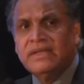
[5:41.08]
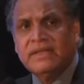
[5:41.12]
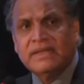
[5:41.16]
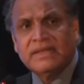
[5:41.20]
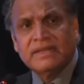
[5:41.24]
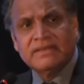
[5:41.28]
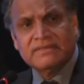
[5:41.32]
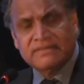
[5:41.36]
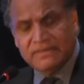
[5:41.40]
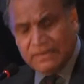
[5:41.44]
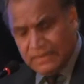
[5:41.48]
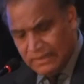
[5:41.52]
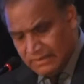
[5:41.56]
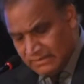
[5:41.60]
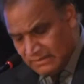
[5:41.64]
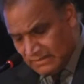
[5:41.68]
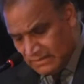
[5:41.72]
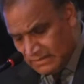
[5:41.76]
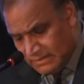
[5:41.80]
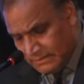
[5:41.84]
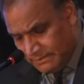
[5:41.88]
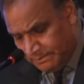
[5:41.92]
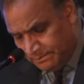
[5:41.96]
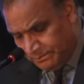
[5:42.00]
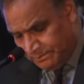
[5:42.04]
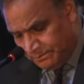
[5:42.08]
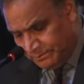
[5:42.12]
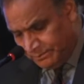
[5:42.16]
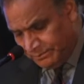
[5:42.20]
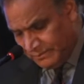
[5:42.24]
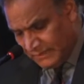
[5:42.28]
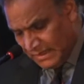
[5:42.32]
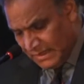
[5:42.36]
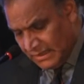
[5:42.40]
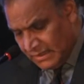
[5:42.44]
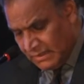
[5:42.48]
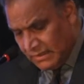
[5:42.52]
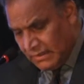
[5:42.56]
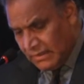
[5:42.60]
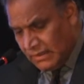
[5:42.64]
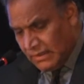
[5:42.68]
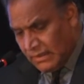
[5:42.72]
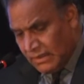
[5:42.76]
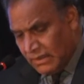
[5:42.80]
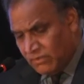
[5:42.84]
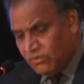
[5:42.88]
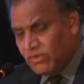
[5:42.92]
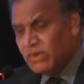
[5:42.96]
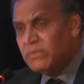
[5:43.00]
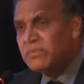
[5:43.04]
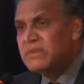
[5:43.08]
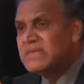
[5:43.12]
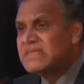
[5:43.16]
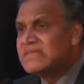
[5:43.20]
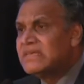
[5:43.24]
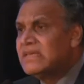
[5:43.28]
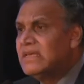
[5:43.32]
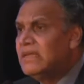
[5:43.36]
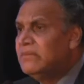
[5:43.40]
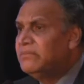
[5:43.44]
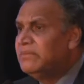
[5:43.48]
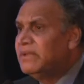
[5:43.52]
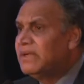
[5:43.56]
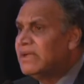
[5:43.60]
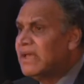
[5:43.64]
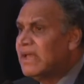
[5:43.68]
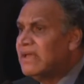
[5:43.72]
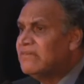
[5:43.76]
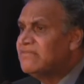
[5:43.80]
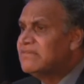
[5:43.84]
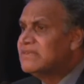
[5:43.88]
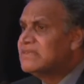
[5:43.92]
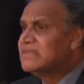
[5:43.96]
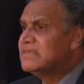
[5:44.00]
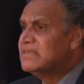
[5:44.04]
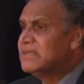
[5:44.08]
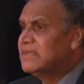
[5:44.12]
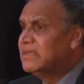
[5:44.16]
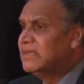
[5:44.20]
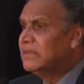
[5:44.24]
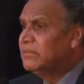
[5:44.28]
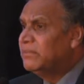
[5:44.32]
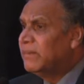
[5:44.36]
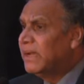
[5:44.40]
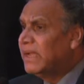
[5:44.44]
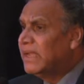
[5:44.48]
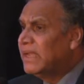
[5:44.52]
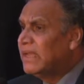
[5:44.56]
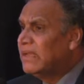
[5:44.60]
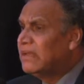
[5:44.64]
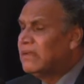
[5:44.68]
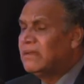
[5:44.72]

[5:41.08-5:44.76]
and excellence, we must keep the diversity in mind.